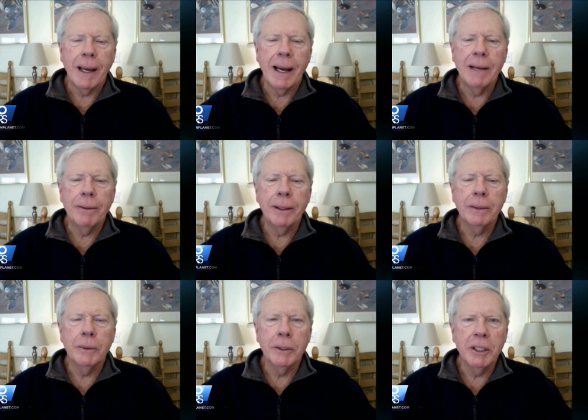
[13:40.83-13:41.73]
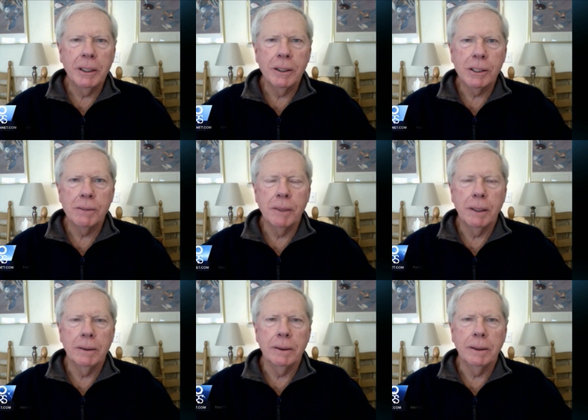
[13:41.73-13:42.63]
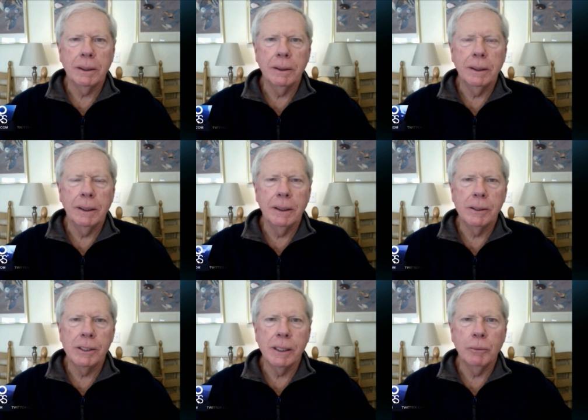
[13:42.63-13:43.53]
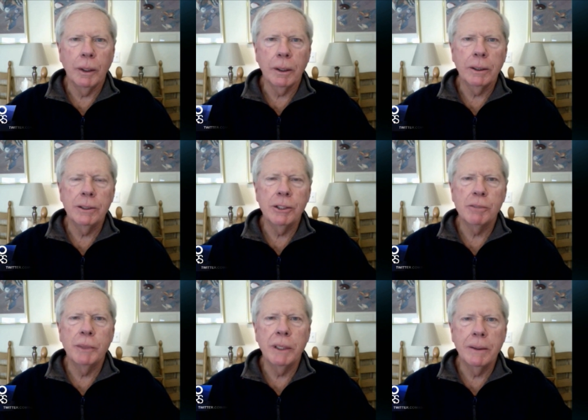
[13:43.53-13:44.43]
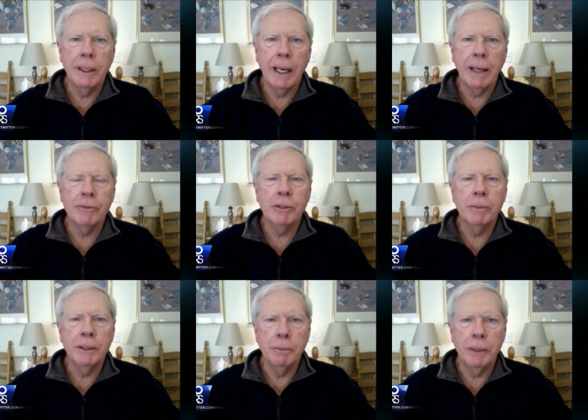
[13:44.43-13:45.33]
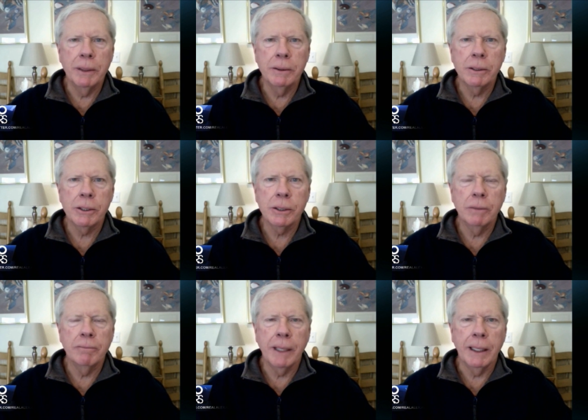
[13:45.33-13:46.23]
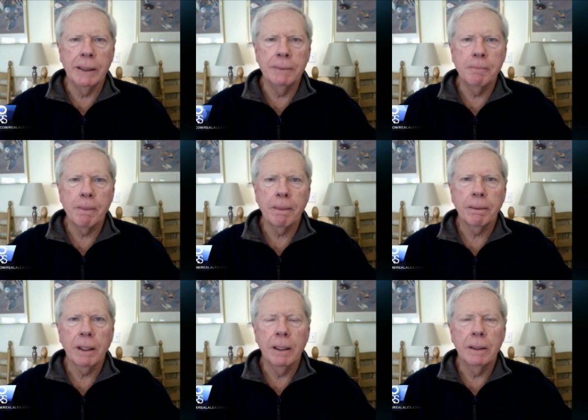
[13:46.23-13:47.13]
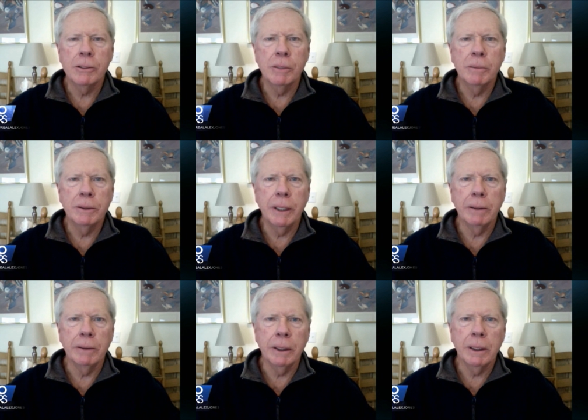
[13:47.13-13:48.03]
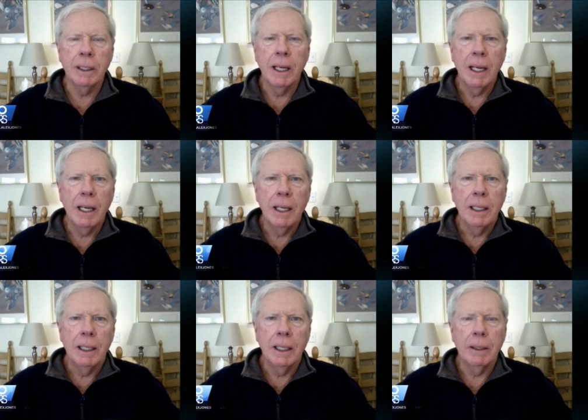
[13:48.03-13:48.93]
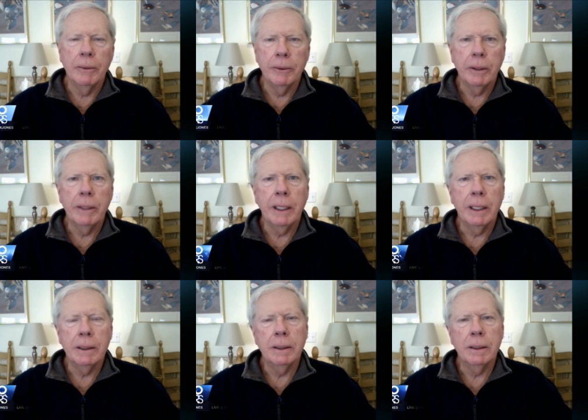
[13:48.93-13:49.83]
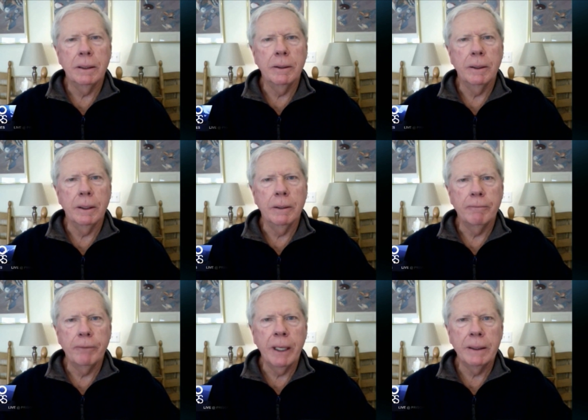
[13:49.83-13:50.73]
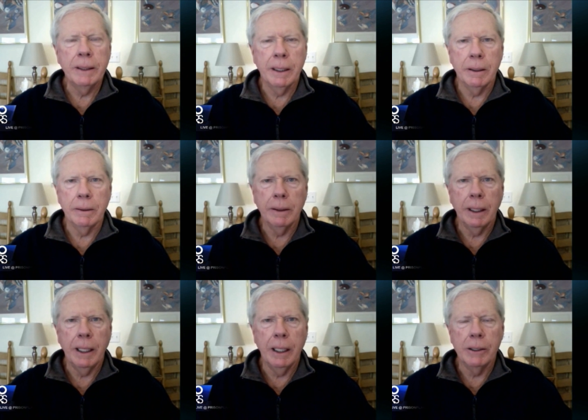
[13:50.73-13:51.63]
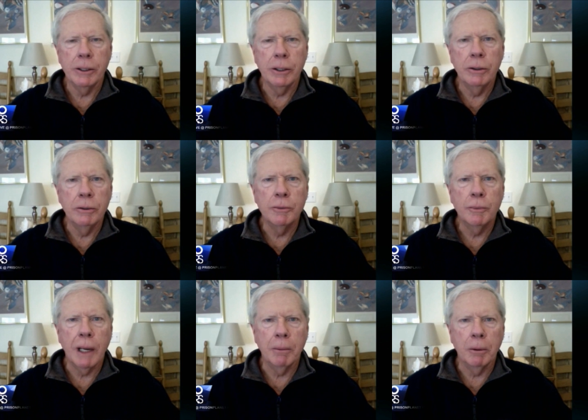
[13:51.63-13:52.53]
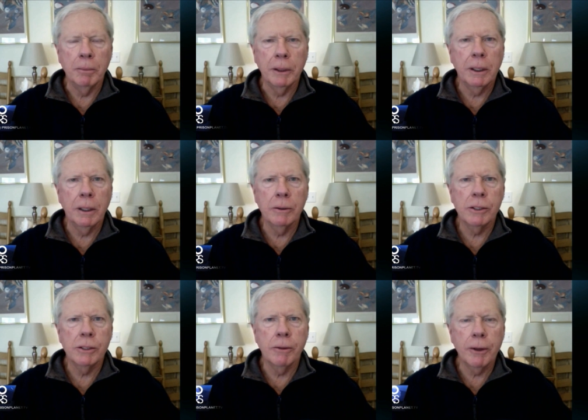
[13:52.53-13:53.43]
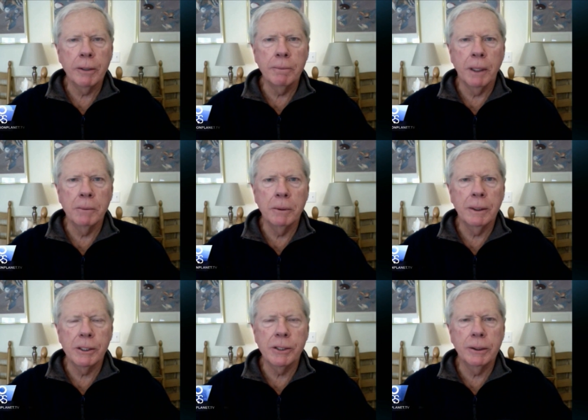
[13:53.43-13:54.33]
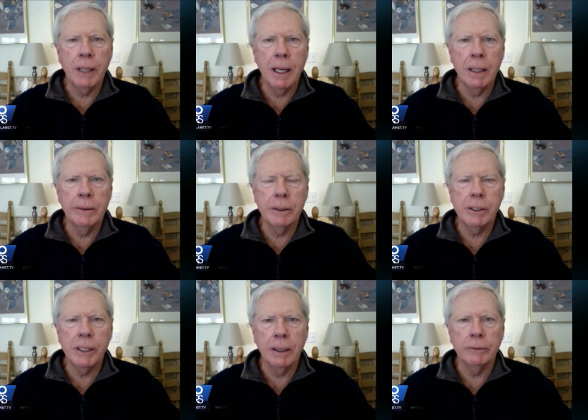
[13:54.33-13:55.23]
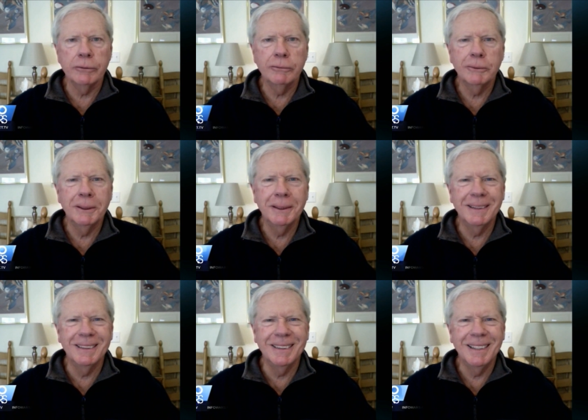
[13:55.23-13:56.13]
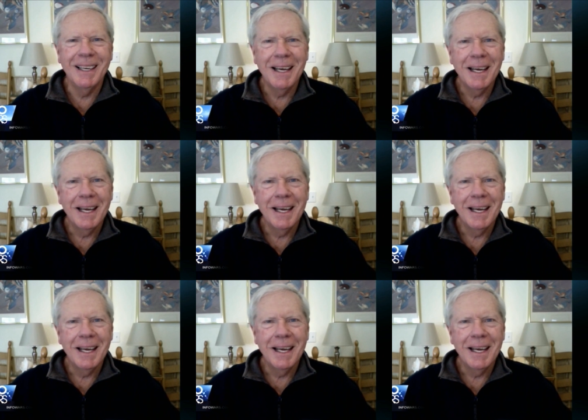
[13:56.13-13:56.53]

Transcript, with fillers: I, I, think what it is uh, it is that, well, it could just be they have some independence of mind and some integrity. Uh, on the other hand, the Fed now has a huge problem because the third bubble is the dollar itself. Sure.